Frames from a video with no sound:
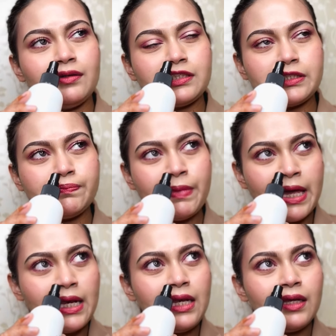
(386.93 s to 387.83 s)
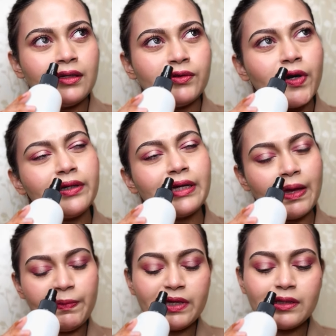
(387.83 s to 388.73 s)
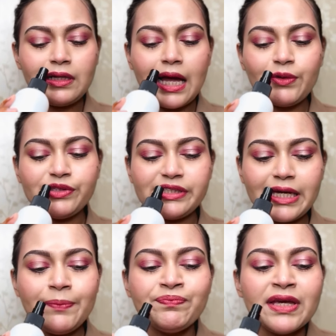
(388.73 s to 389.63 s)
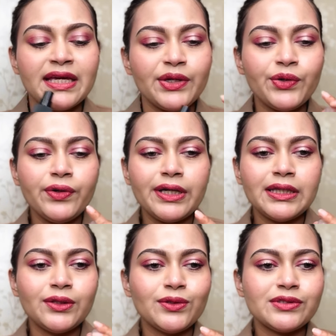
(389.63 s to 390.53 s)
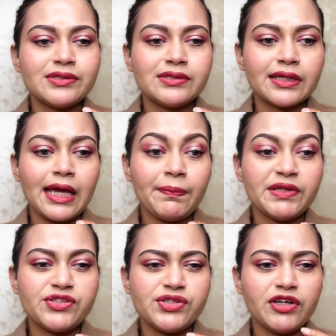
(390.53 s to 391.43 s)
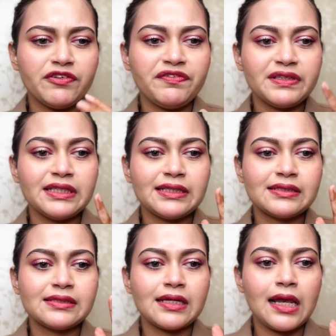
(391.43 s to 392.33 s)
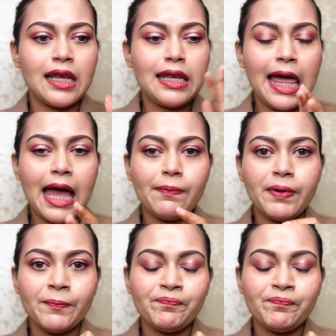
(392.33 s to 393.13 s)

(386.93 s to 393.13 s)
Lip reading: smell, not chemical, I would say, you know, in those chemistry or physics lab,